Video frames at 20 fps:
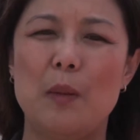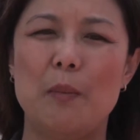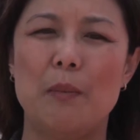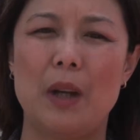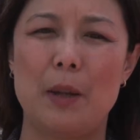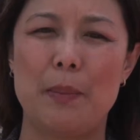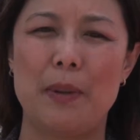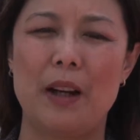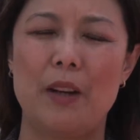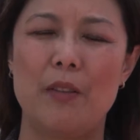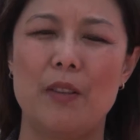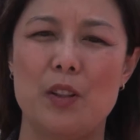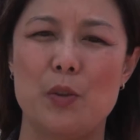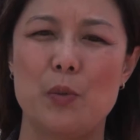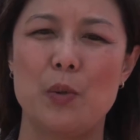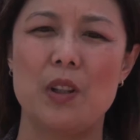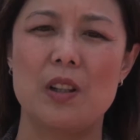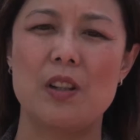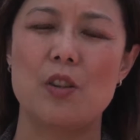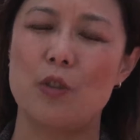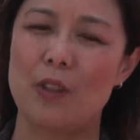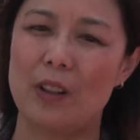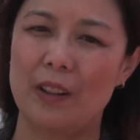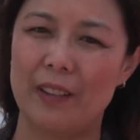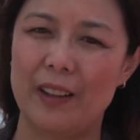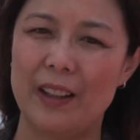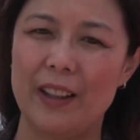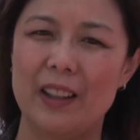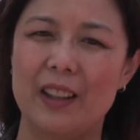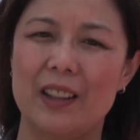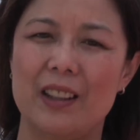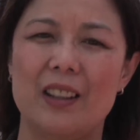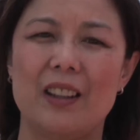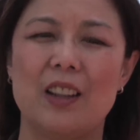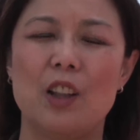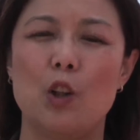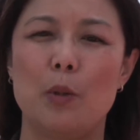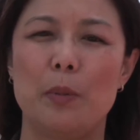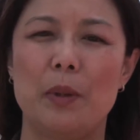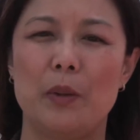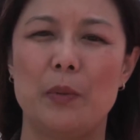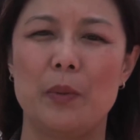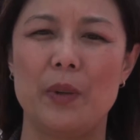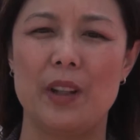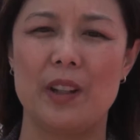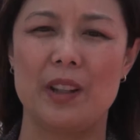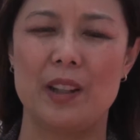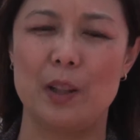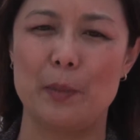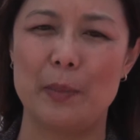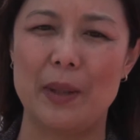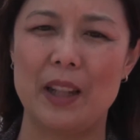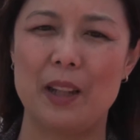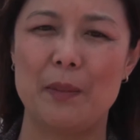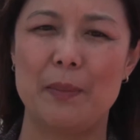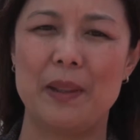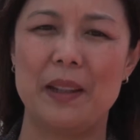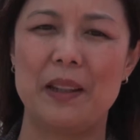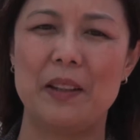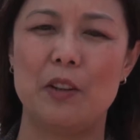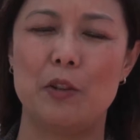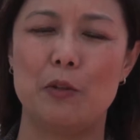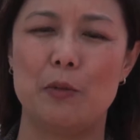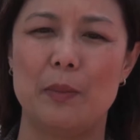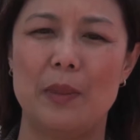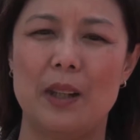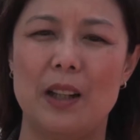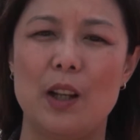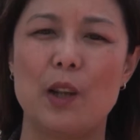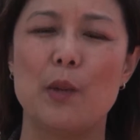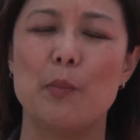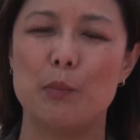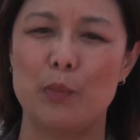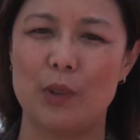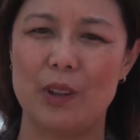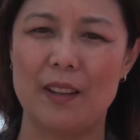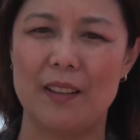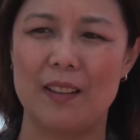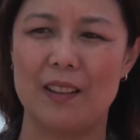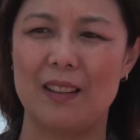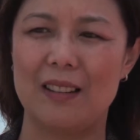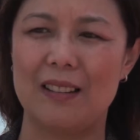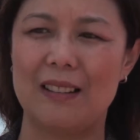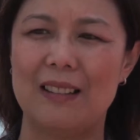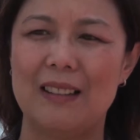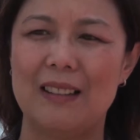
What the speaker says: my parents were struggling coping with a baby of my brother.